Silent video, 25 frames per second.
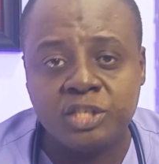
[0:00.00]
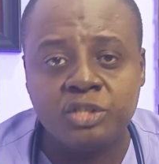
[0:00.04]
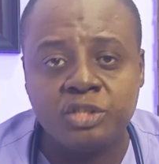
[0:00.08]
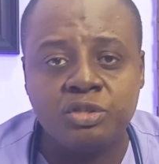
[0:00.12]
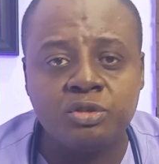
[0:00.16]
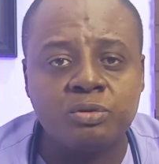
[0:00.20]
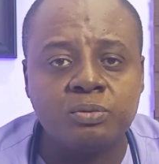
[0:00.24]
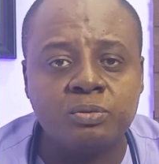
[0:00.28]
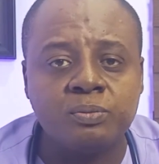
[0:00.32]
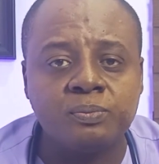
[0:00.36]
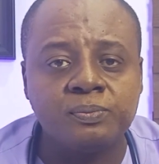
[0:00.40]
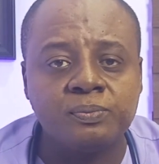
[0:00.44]

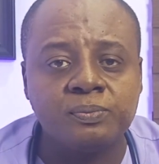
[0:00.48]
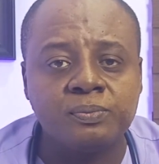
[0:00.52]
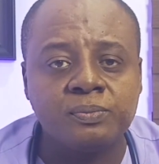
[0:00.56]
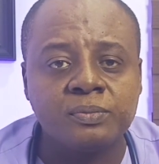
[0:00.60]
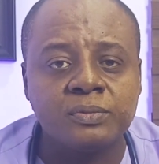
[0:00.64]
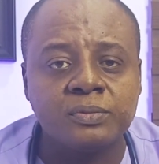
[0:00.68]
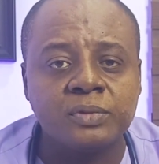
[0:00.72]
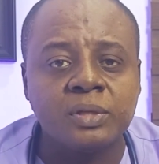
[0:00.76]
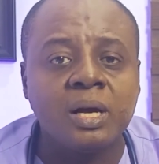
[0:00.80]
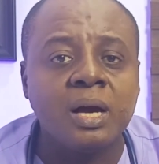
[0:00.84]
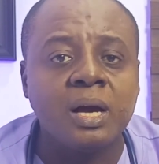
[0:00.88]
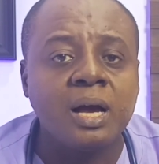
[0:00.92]
issue:
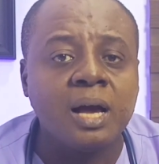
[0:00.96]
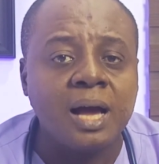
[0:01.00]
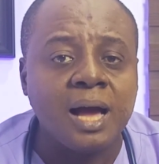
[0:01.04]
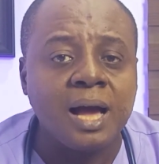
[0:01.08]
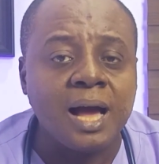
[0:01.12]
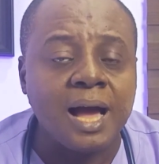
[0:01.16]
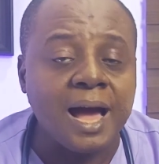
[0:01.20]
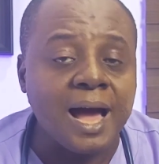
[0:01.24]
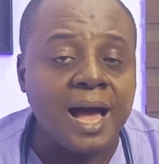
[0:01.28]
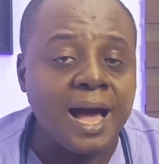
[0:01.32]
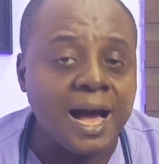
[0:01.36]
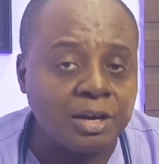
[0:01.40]

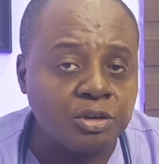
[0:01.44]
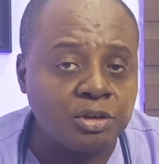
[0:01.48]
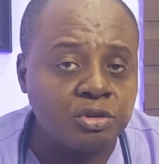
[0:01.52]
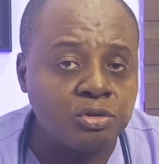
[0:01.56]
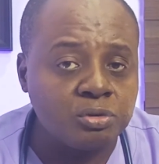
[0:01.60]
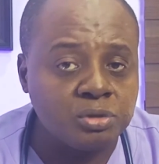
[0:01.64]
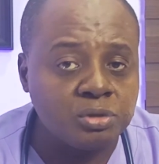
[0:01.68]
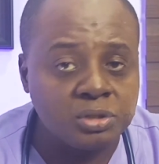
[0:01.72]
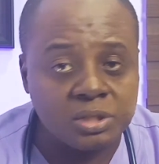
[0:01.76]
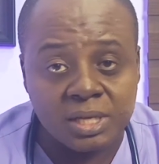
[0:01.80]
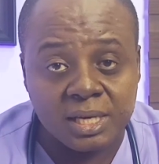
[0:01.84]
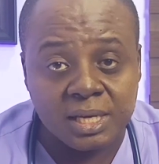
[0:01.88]

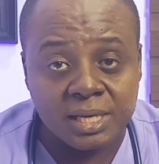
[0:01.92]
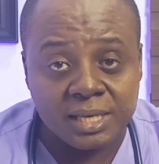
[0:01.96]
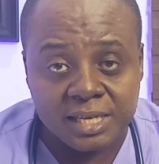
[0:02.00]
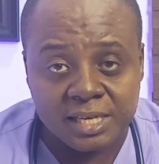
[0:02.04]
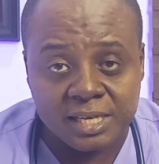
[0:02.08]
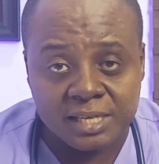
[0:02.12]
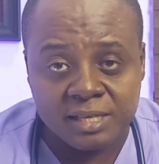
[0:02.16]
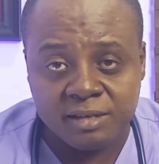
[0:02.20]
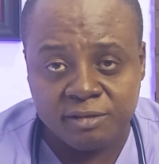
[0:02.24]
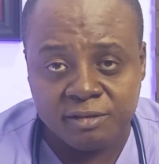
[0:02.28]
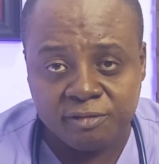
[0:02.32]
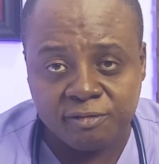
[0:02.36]
acute
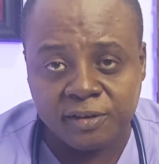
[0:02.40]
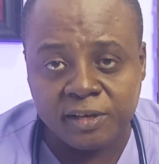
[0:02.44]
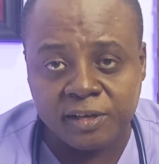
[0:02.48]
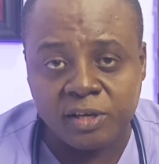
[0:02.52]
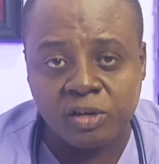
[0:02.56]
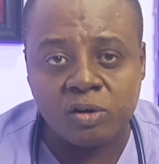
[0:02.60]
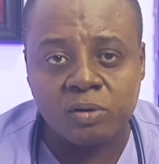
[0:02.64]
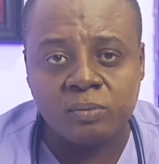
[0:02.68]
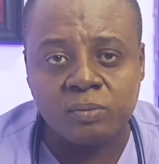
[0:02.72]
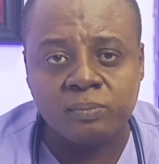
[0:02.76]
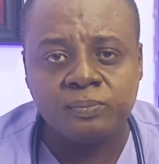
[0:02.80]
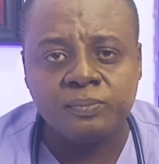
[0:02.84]
kidney
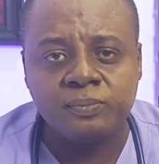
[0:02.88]
failure.